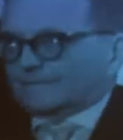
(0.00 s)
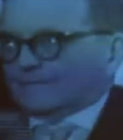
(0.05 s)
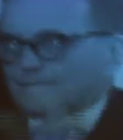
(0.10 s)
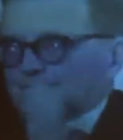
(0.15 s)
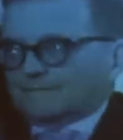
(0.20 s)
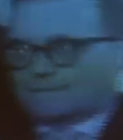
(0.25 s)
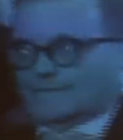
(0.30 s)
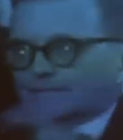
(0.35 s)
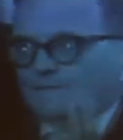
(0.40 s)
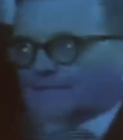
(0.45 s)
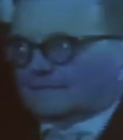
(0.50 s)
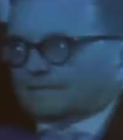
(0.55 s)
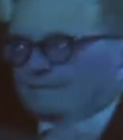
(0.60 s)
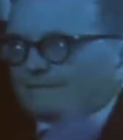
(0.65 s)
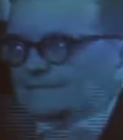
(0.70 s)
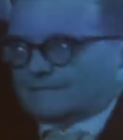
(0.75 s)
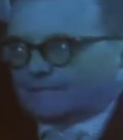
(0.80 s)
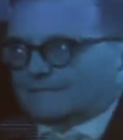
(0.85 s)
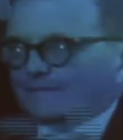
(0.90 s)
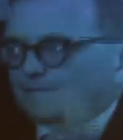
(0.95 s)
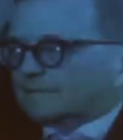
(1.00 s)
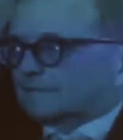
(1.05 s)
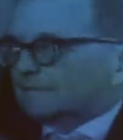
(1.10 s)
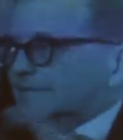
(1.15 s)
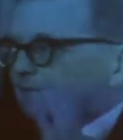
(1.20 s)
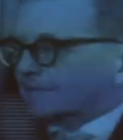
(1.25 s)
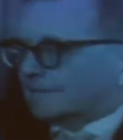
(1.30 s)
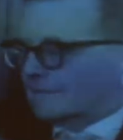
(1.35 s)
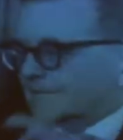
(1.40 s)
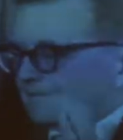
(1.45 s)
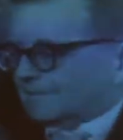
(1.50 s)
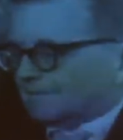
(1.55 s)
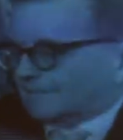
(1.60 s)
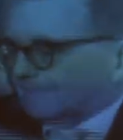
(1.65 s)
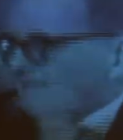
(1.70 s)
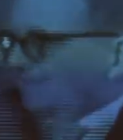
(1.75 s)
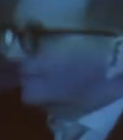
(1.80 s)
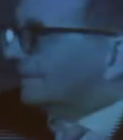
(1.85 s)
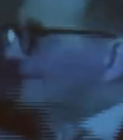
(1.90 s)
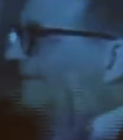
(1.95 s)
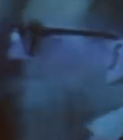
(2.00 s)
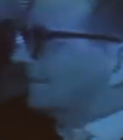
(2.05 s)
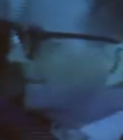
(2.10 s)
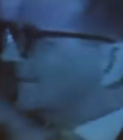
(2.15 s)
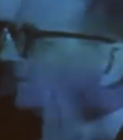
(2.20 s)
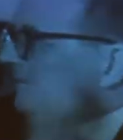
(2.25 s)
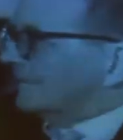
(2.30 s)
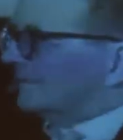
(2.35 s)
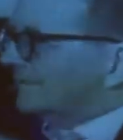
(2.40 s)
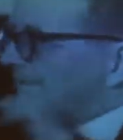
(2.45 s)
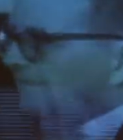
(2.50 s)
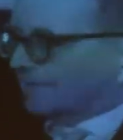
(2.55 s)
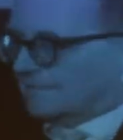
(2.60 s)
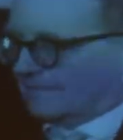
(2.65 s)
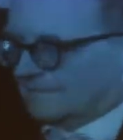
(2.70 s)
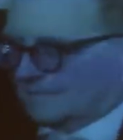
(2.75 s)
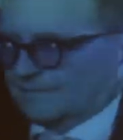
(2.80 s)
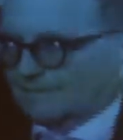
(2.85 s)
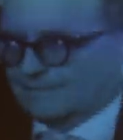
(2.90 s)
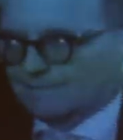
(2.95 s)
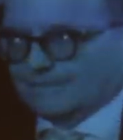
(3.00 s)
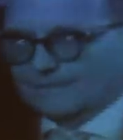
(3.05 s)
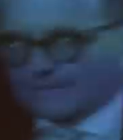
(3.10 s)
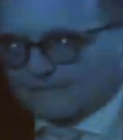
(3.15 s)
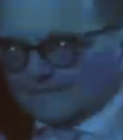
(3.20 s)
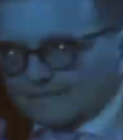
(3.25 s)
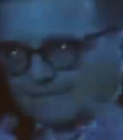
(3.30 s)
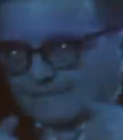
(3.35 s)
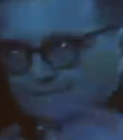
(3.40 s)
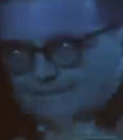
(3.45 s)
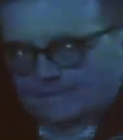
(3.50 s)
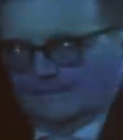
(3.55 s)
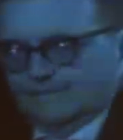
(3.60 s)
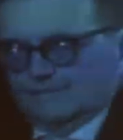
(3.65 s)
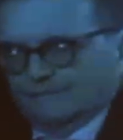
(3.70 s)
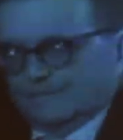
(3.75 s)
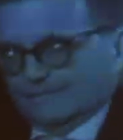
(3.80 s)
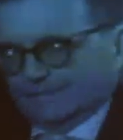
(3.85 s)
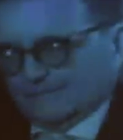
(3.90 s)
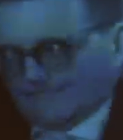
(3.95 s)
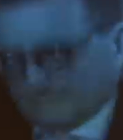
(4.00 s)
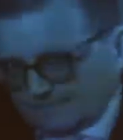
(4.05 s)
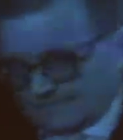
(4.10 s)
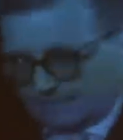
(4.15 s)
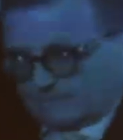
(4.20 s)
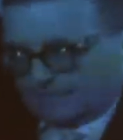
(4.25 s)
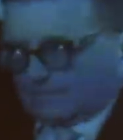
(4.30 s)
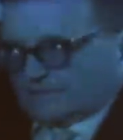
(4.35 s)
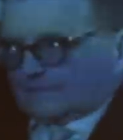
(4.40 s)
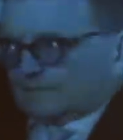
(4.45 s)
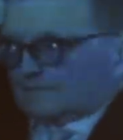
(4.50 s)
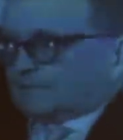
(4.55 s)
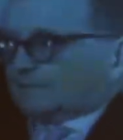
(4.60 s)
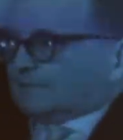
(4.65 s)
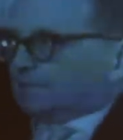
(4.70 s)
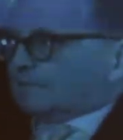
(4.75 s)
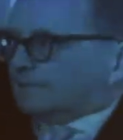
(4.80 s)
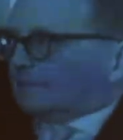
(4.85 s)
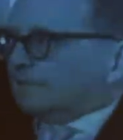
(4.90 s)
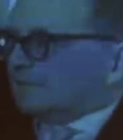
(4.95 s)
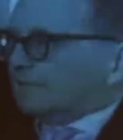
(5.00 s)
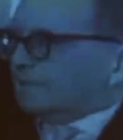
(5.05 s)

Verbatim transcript: He'd gone through this period of descending to the status of an enemy of the people and